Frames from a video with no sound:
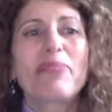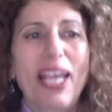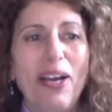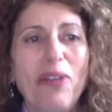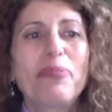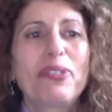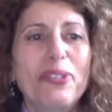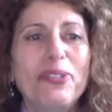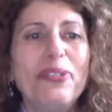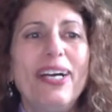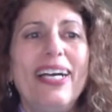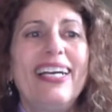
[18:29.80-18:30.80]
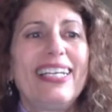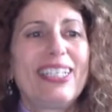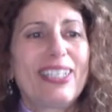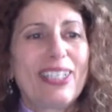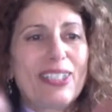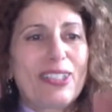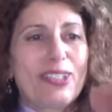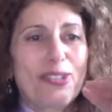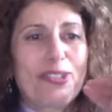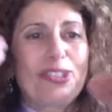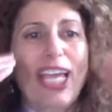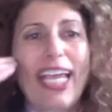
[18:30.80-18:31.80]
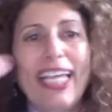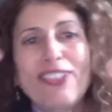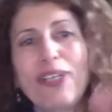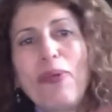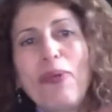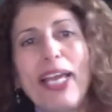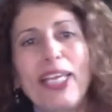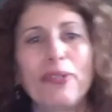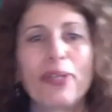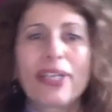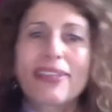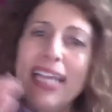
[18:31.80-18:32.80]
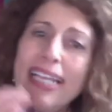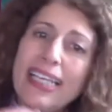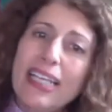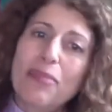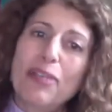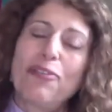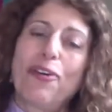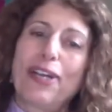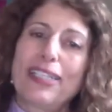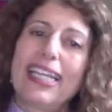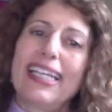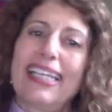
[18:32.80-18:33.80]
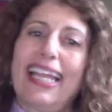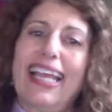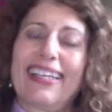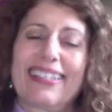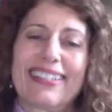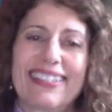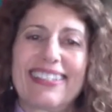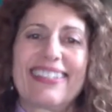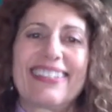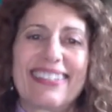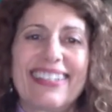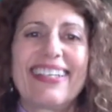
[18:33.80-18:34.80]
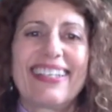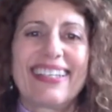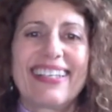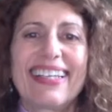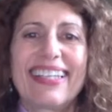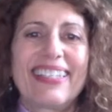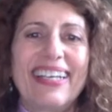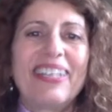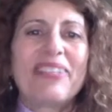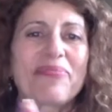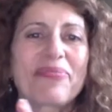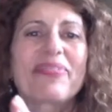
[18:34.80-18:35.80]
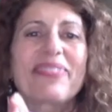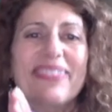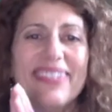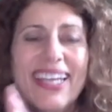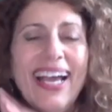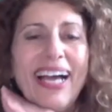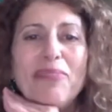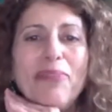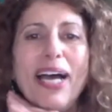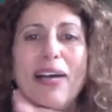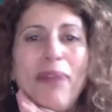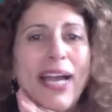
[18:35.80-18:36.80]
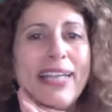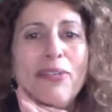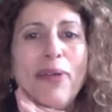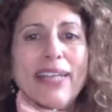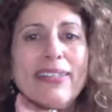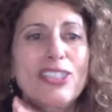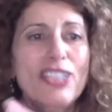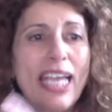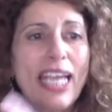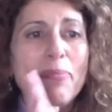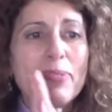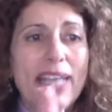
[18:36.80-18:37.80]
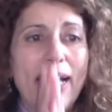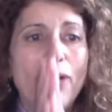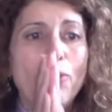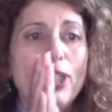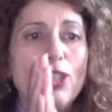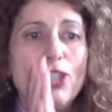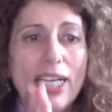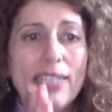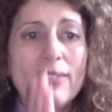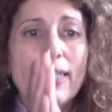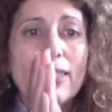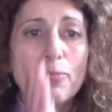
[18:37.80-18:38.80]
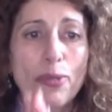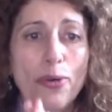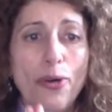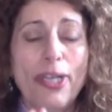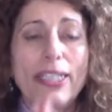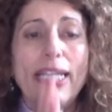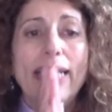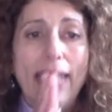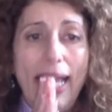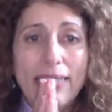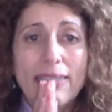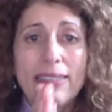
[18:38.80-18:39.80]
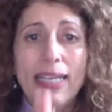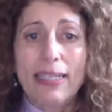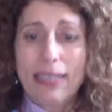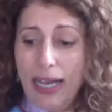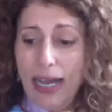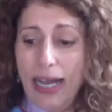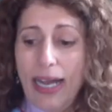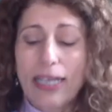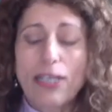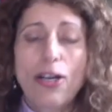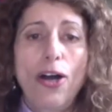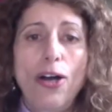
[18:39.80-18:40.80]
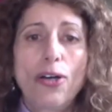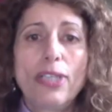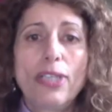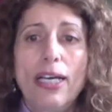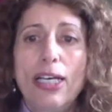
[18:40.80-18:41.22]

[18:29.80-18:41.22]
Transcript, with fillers: helped you to change the way you were thinking before, didn't it? And yeah, but by the way, the shapes that we just explored and tested are called